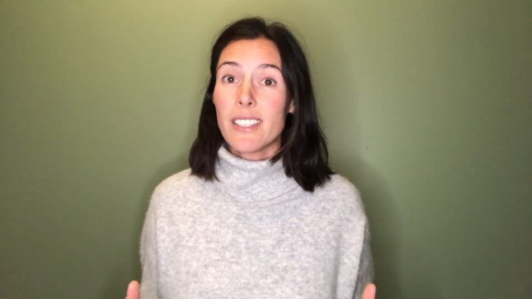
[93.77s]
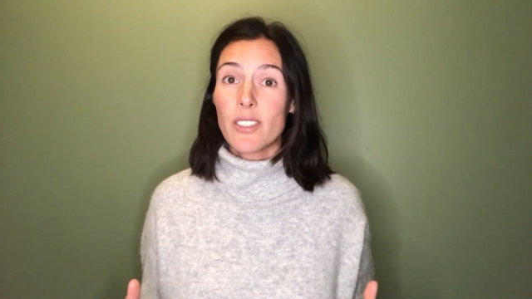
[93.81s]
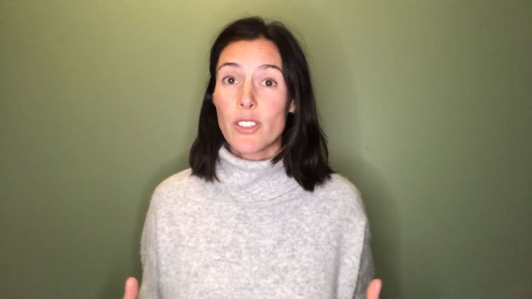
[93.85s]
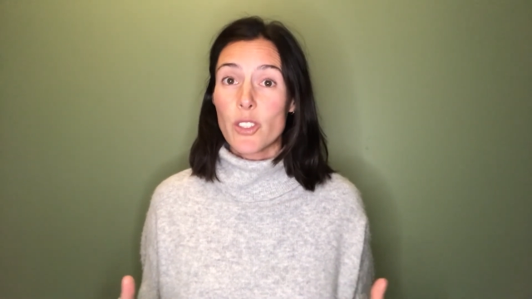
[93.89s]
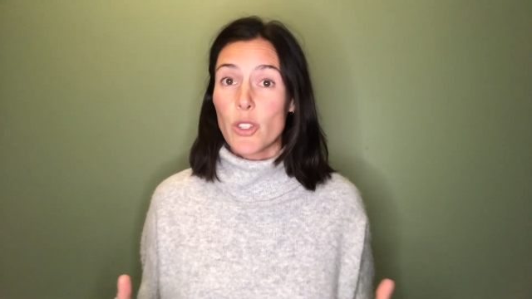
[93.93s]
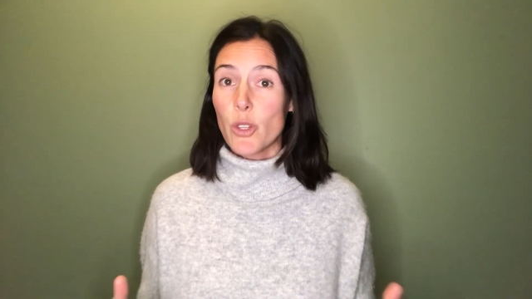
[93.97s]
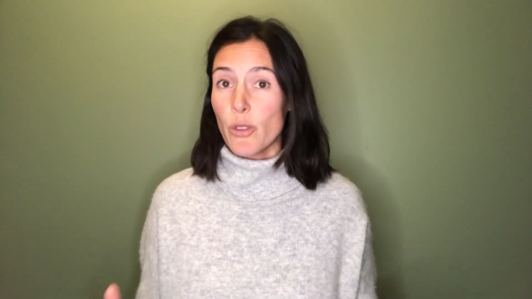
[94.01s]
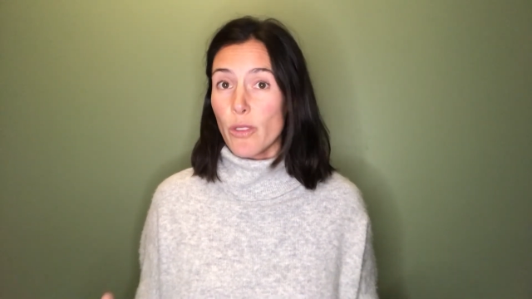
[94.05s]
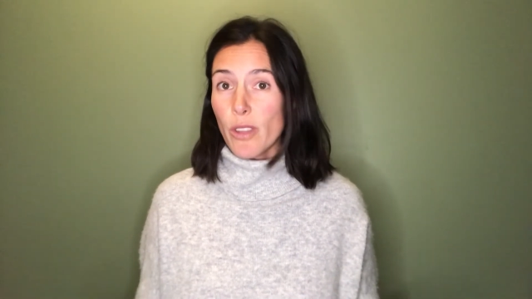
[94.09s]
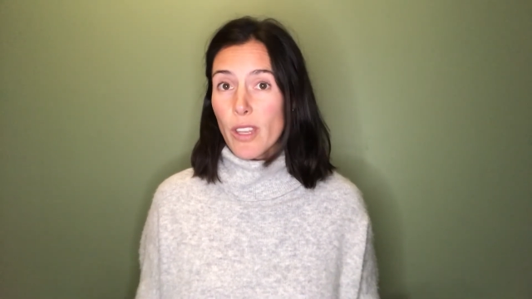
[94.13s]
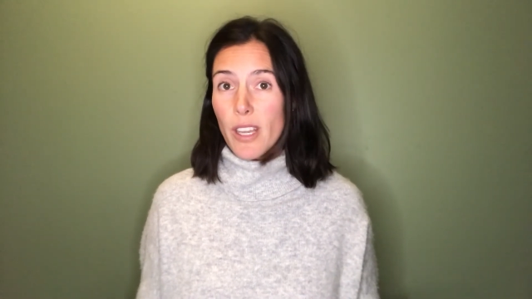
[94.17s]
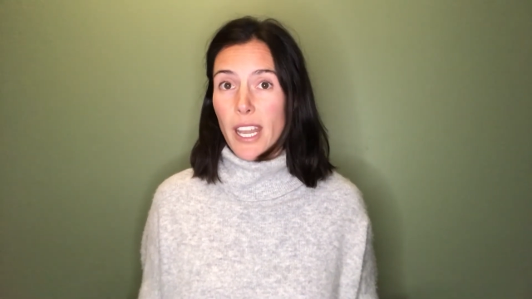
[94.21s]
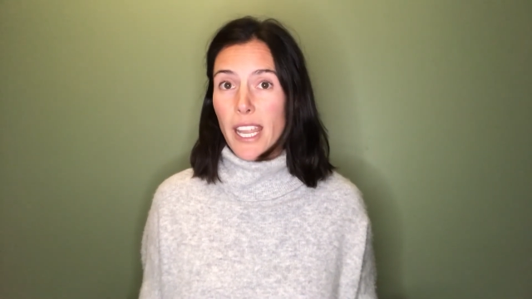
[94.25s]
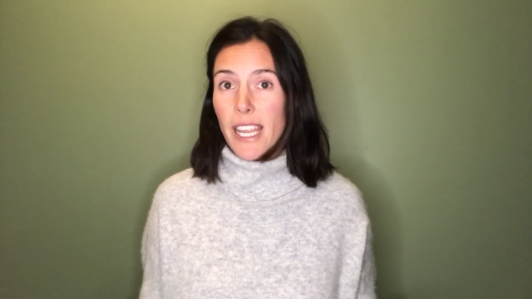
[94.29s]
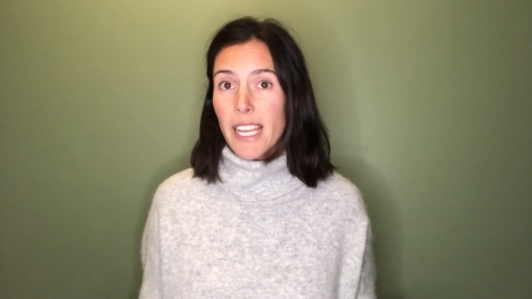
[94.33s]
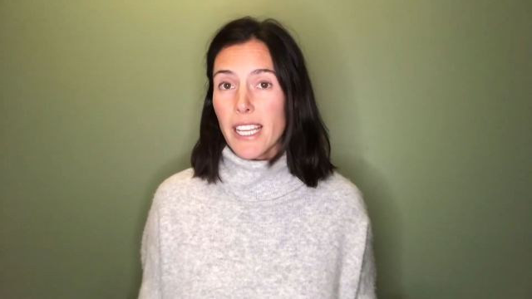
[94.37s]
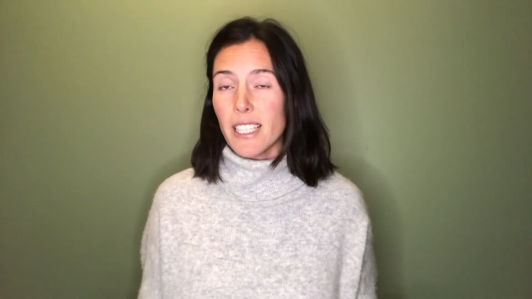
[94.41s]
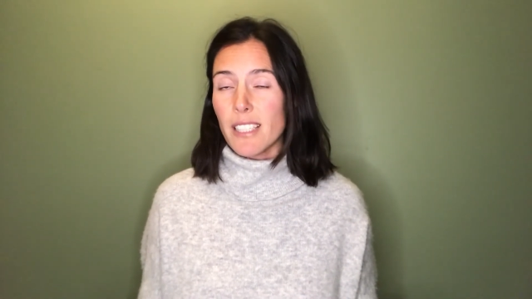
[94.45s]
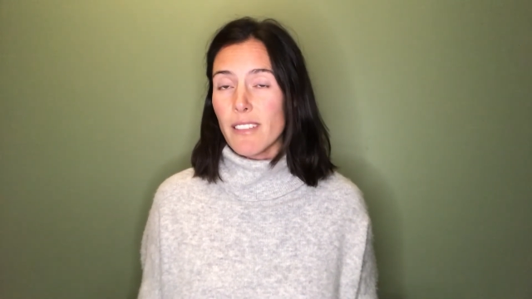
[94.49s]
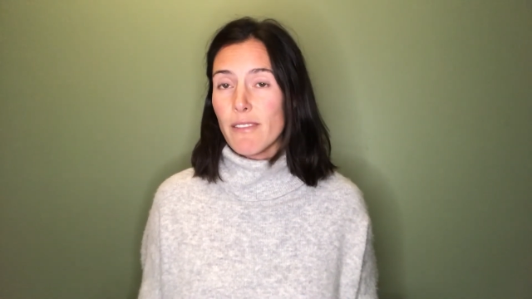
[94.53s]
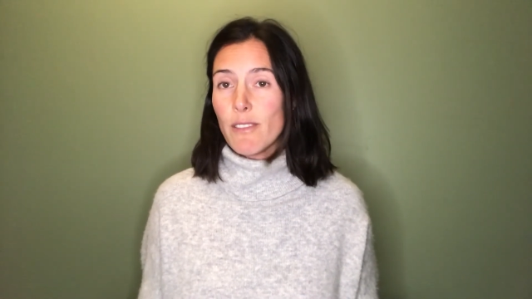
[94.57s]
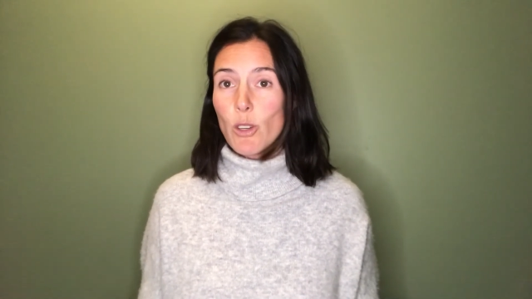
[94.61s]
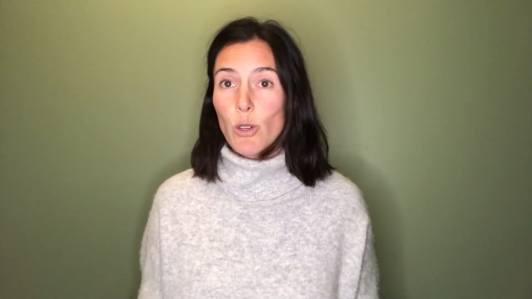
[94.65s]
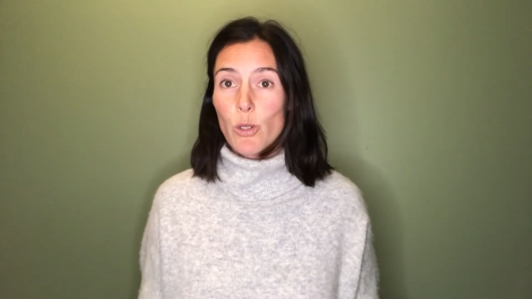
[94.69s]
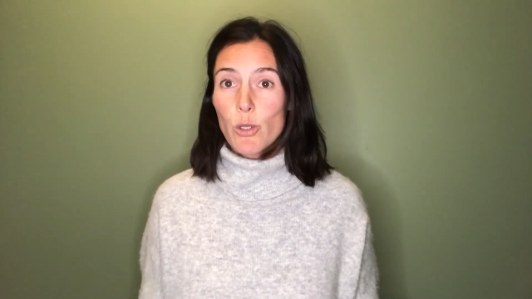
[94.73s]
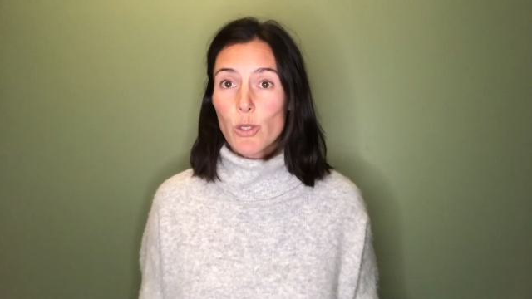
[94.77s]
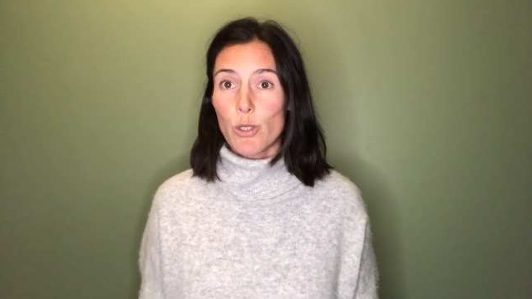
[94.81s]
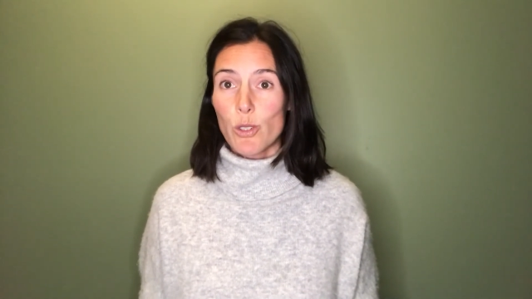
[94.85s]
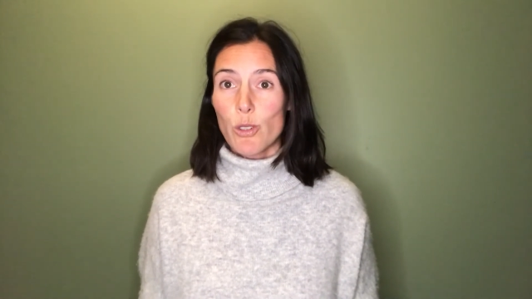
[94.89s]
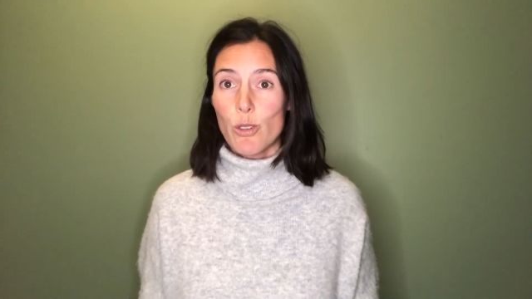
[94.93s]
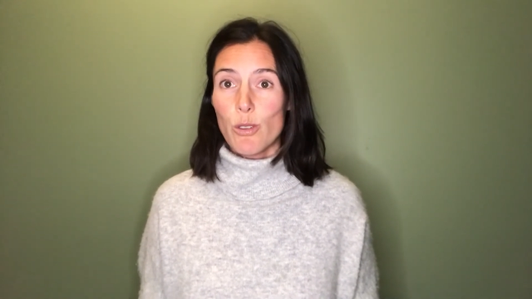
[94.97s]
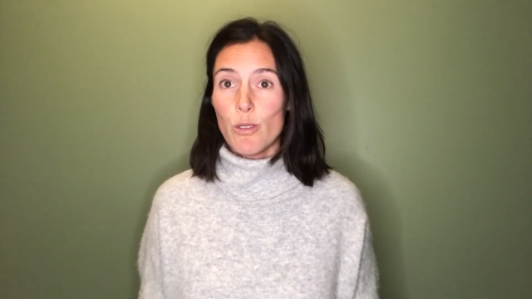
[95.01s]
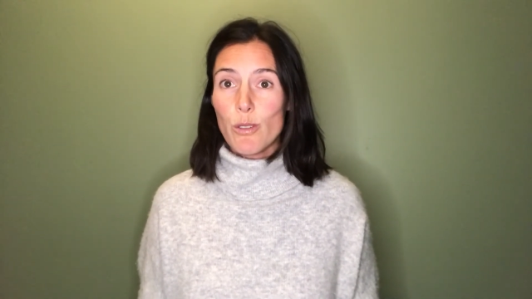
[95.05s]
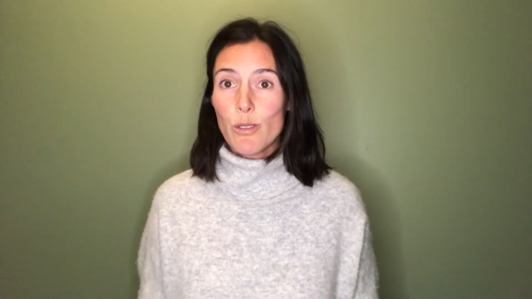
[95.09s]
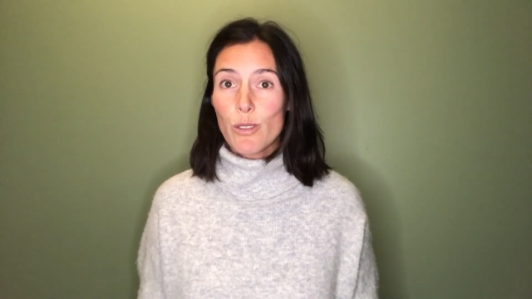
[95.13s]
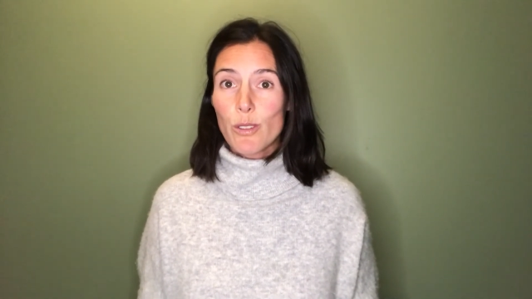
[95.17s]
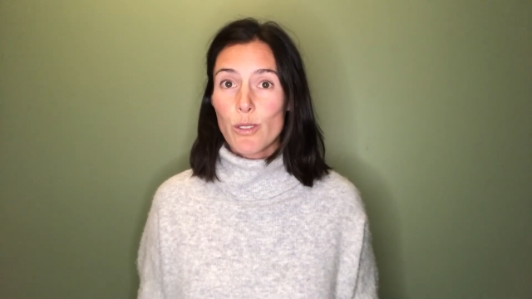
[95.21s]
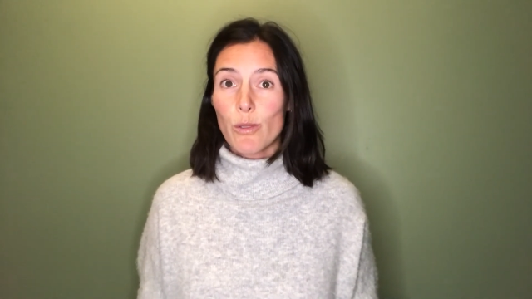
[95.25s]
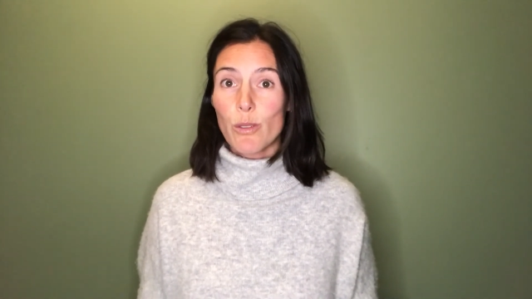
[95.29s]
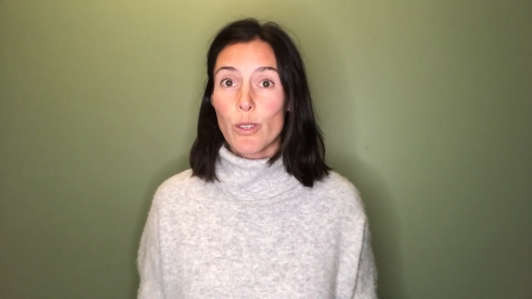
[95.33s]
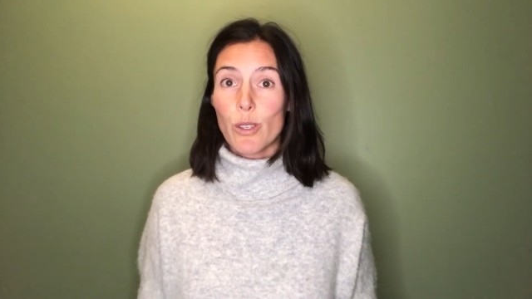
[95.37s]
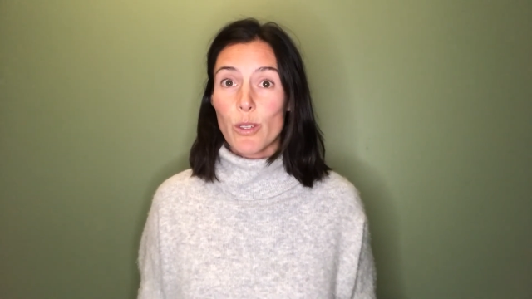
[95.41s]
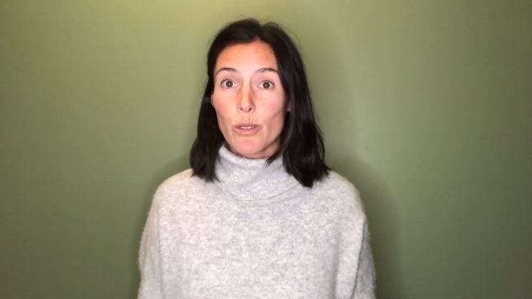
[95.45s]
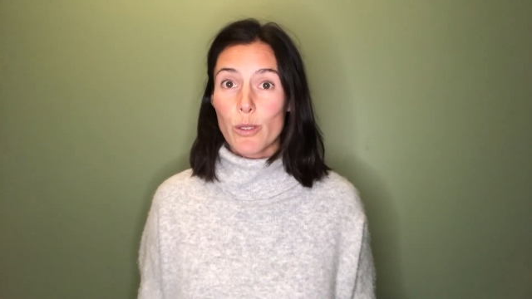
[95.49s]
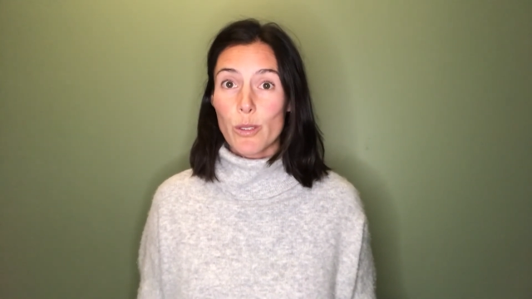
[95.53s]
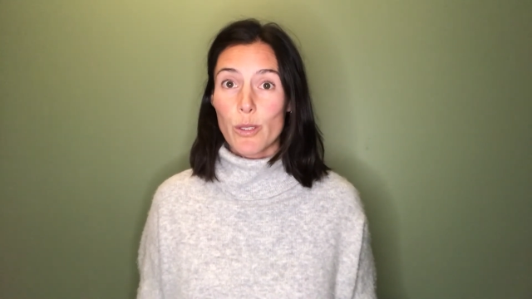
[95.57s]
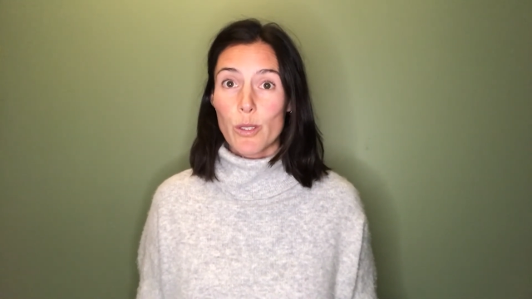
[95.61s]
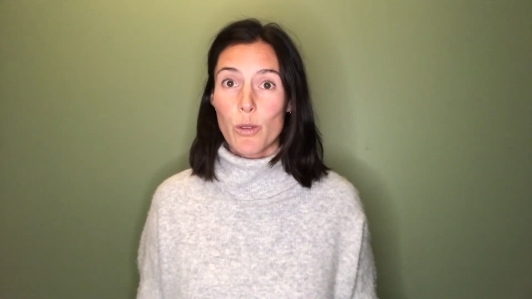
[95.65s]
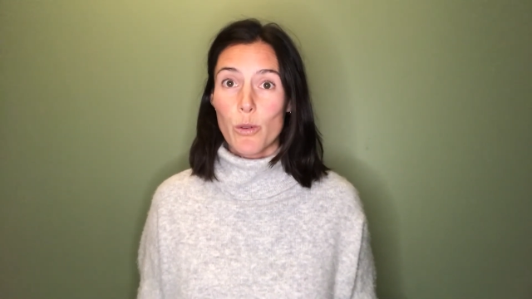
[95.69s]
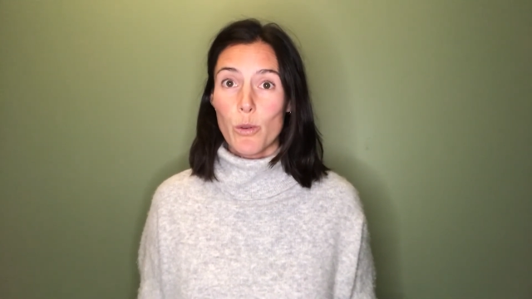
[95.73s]
suit the needs of your students or
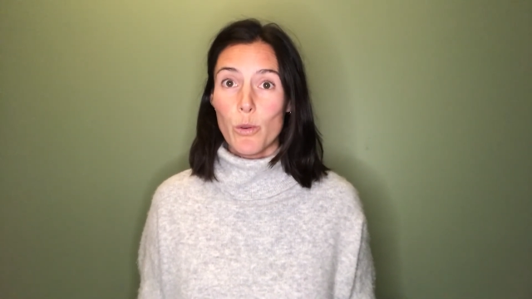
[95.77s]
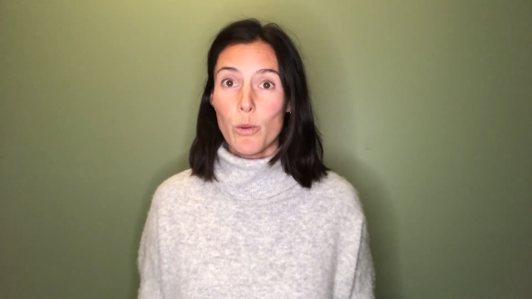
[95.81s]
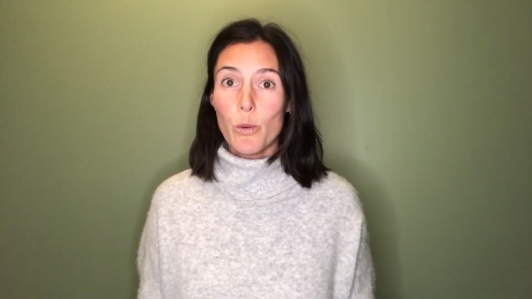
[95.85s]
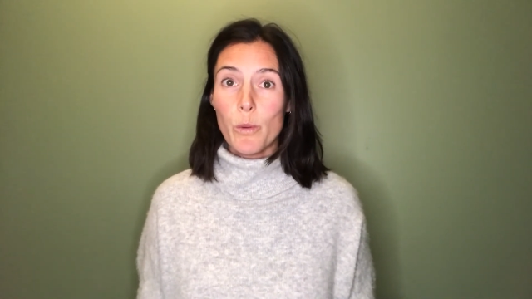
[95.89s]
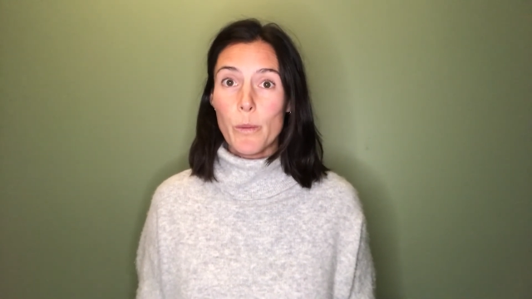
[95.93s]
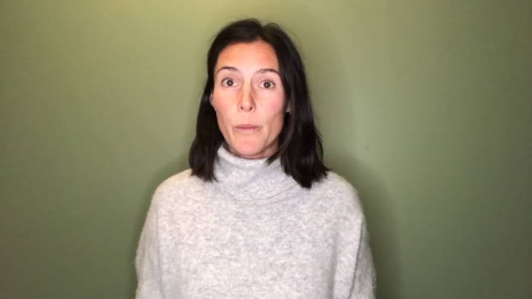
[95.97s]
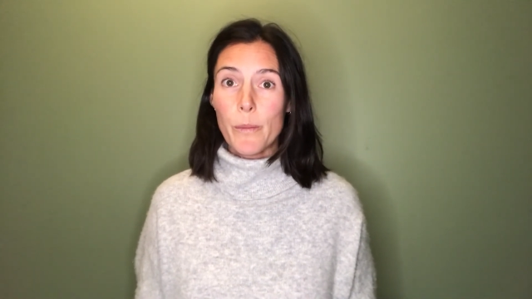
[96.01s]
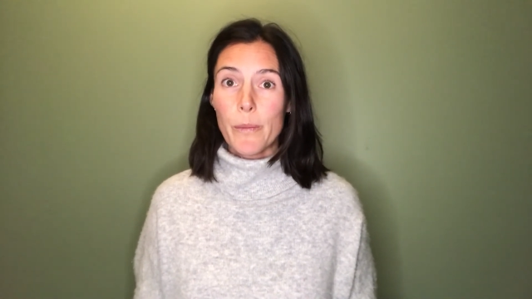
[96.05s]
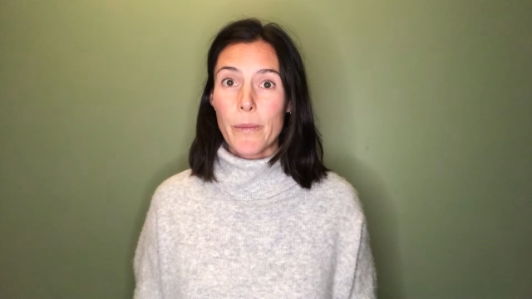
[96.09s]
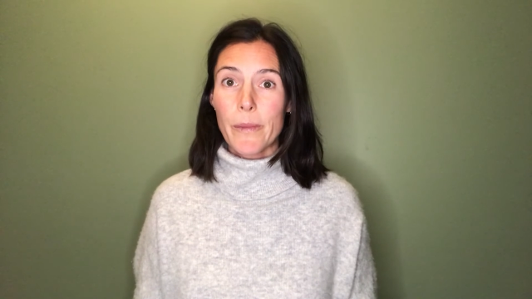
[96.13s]
your school.